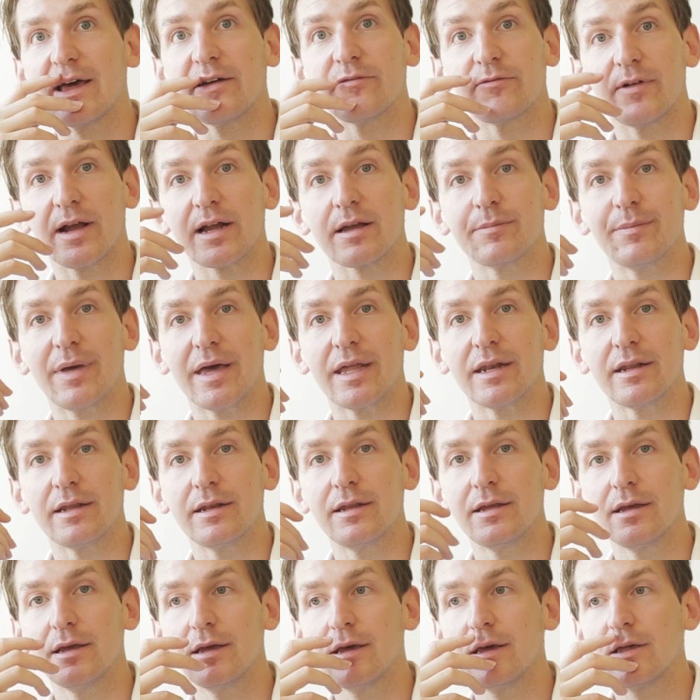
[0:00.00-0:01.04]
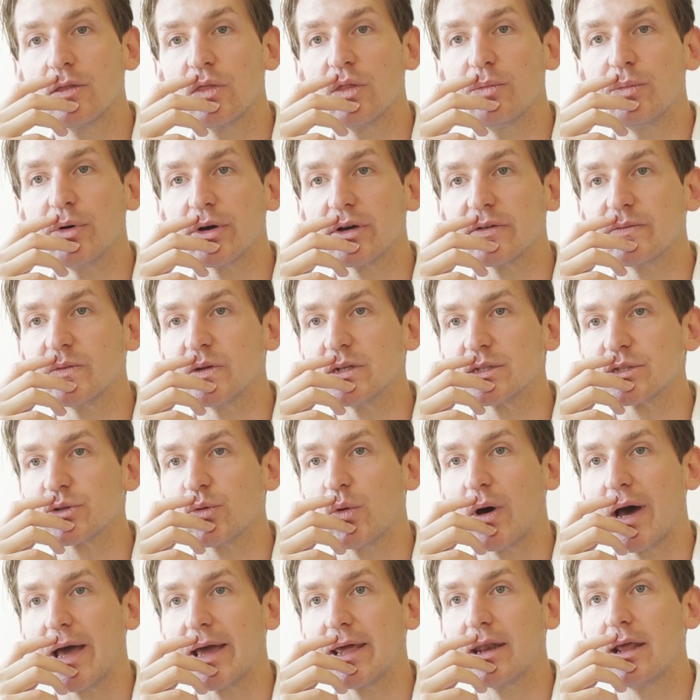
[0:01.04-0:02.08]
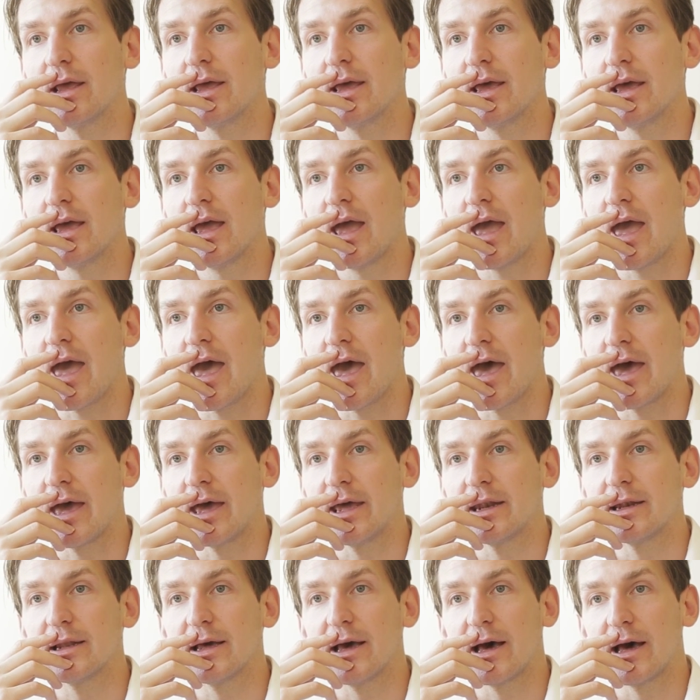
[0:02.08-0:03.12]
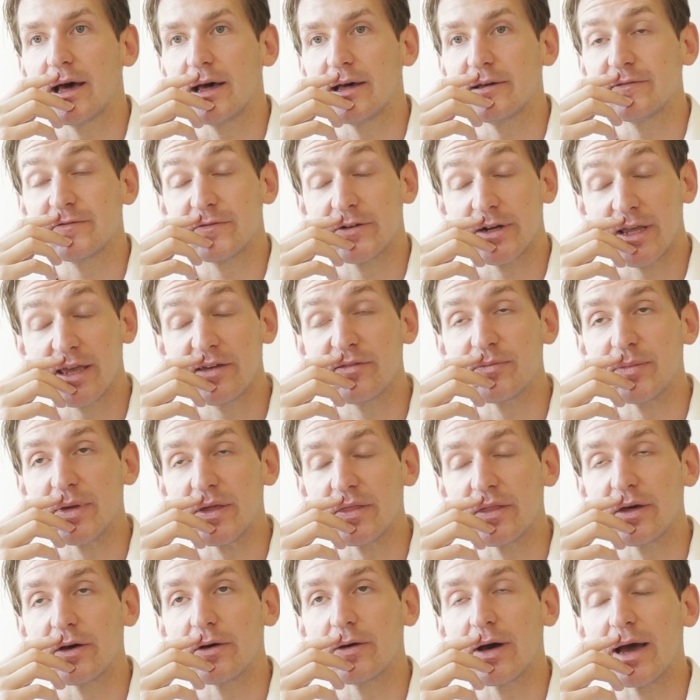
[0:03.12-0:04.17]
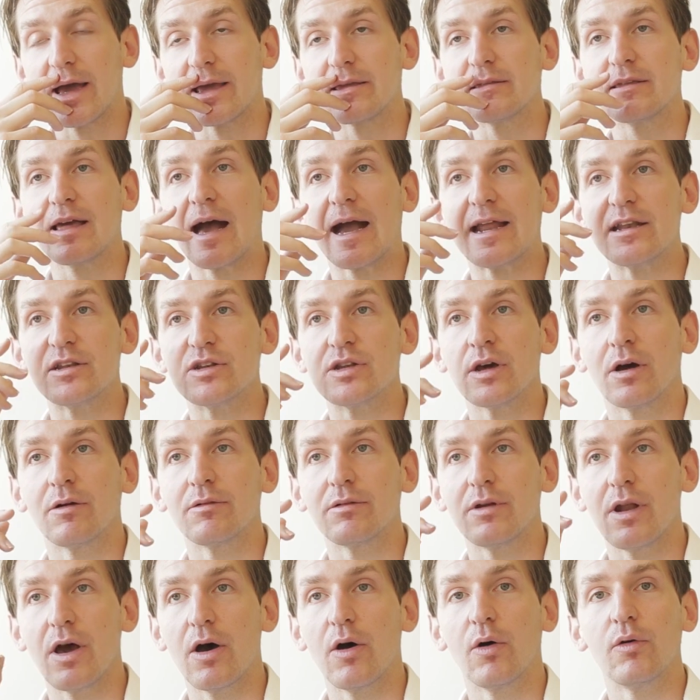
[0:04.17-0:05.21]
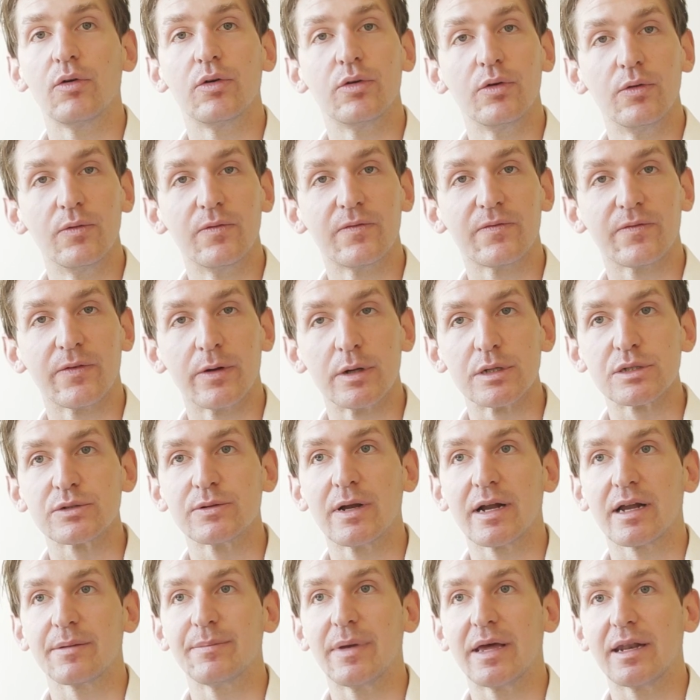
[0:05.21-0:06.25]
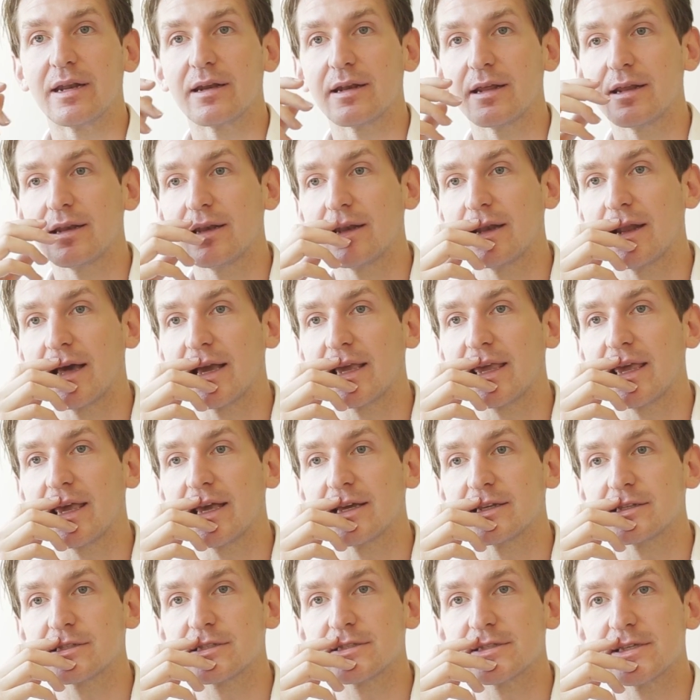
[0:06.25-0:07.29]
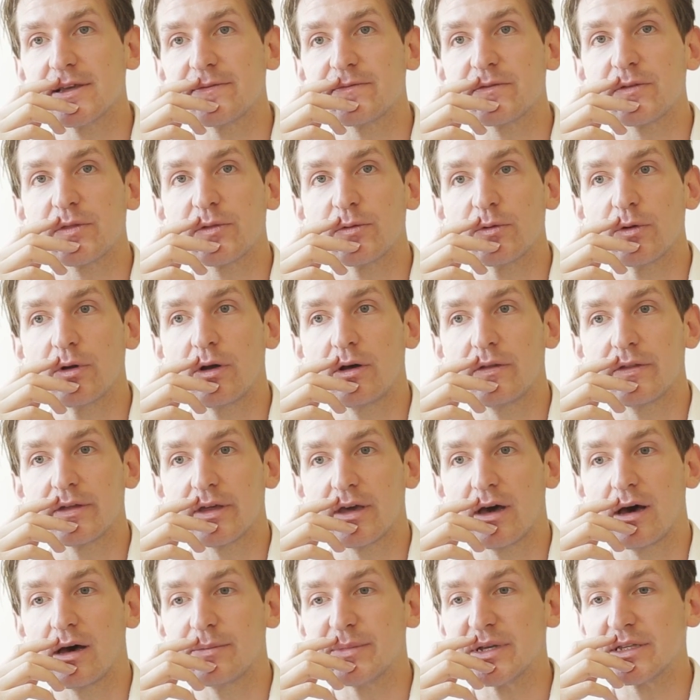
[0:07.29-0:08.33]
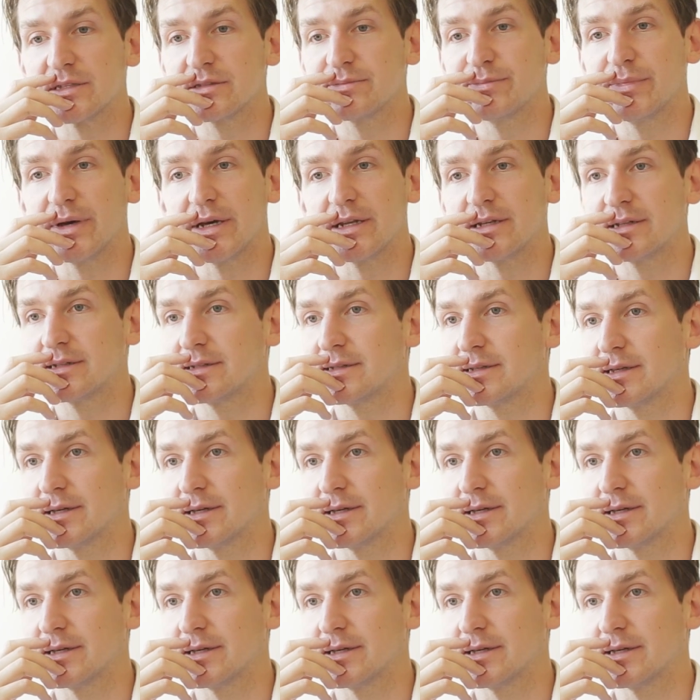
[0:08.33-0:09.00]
have recommended the Book of Disquiet. And forgive me, though, I don't know who first recommended it, and I can't sift through all the comments, but,